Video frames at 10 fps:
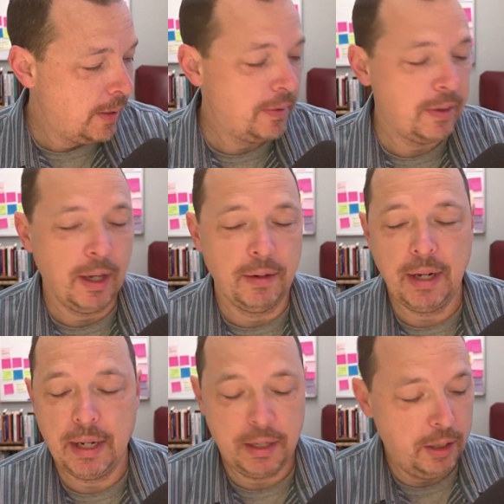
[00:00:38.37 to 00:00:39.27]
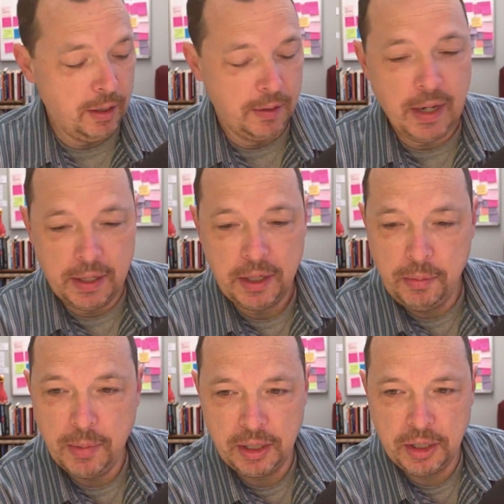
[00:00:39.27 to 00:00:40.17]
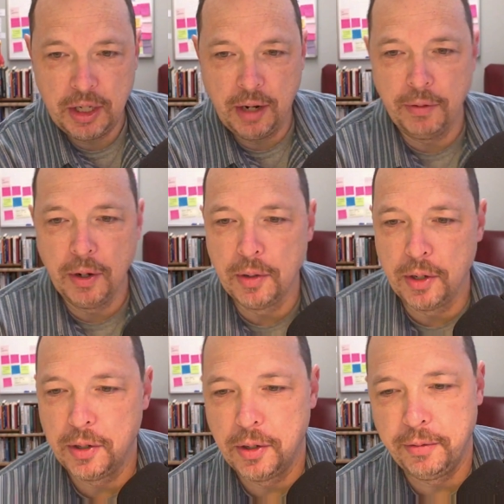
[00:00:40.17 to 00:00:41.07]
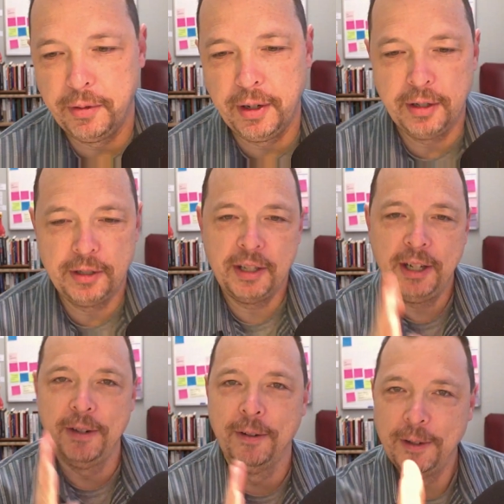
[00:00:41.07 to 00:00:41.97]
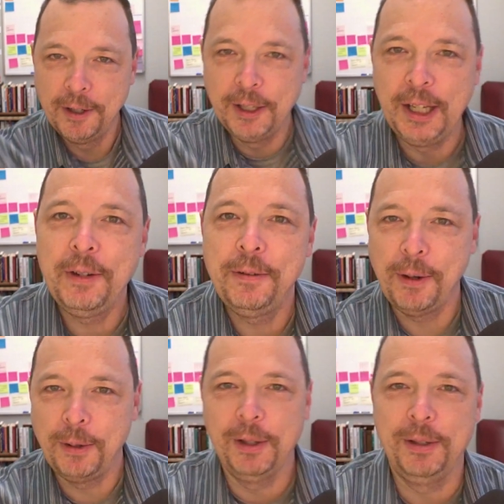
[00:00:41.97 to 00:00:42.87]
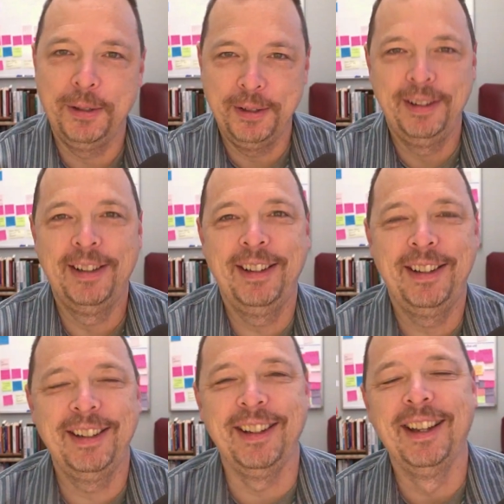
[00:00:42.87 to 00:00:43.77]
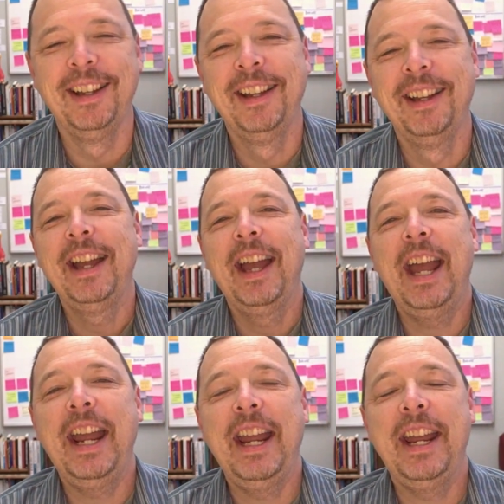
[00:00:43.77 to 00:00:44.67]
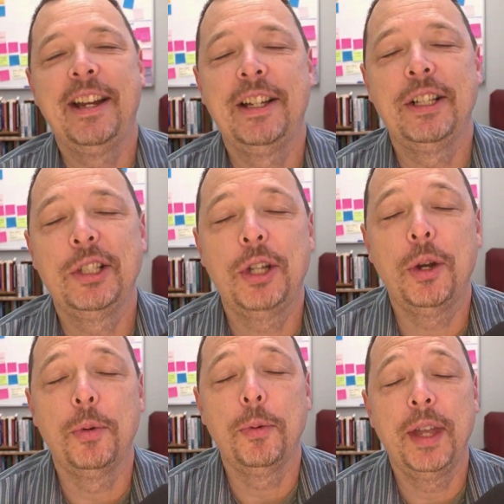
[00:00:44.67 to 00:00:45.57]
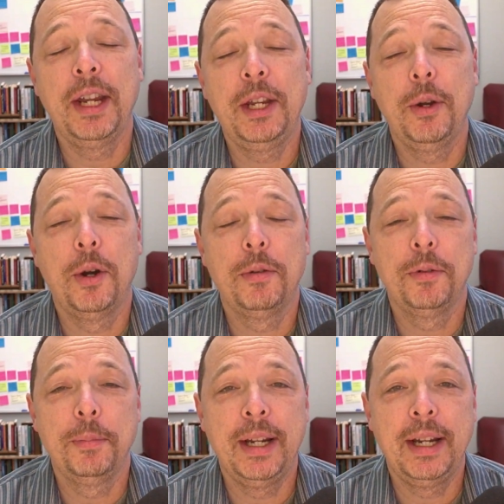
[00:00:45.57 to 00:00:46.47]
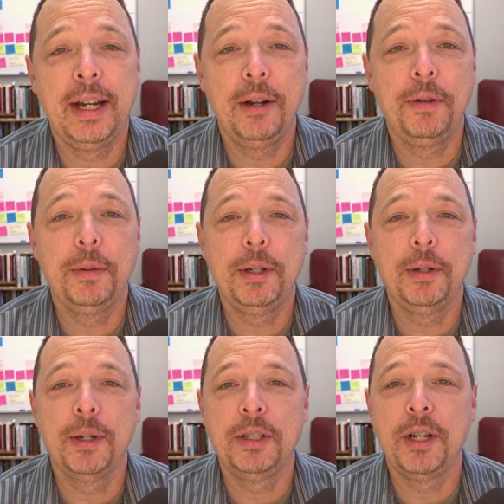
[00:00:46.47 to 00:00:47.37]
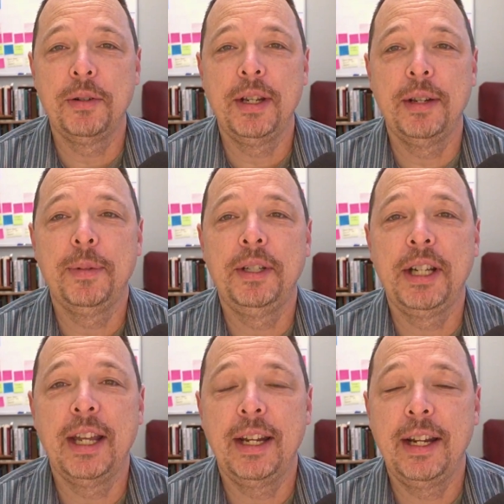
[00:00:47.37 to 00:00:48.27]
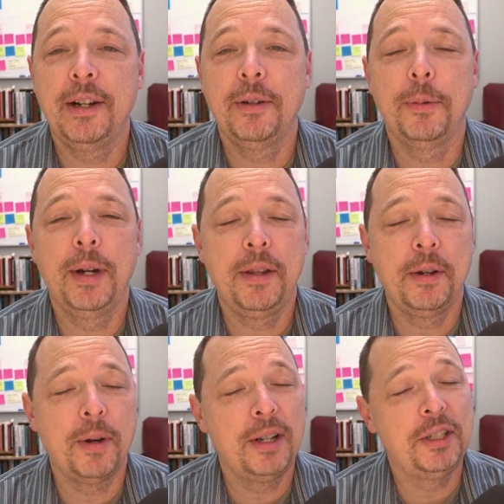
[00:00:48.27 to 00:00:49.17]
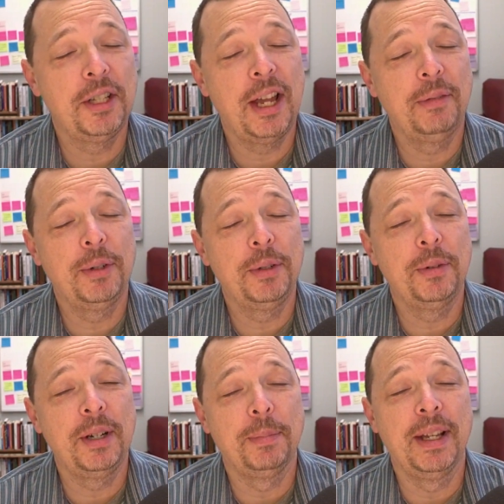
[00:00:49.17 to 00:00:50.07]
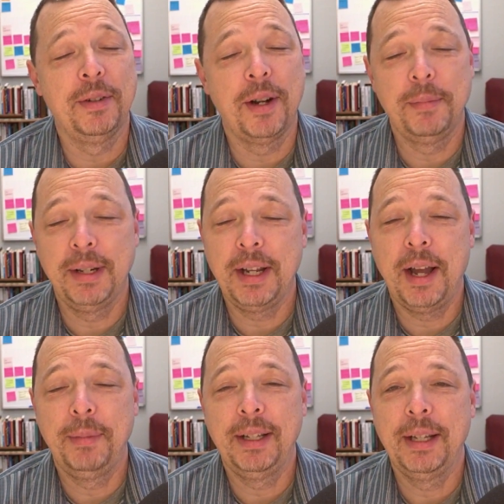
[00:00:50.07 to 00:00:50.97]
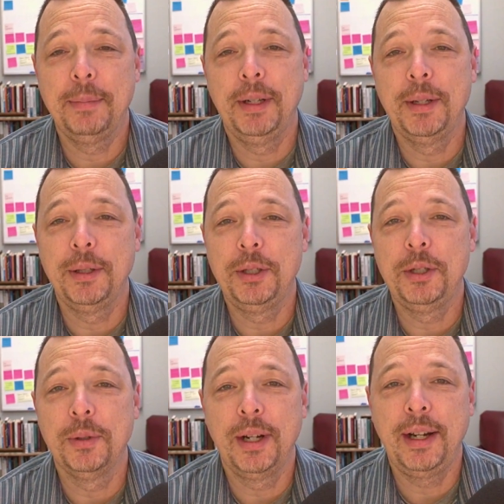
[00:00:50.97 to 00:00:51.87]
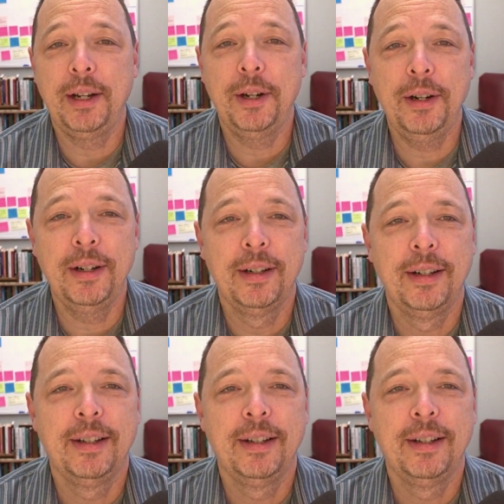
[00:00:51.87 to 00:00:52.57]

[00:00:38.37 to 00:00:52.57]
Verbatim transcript: that's I got I got too much stuff going on over there. I just need to, need to focus. Hey, uh, so thank you all for being here. If you would do what Joe did when you get here, whether you're watching live or on the replay, drop me a comment. Let me know that you were here.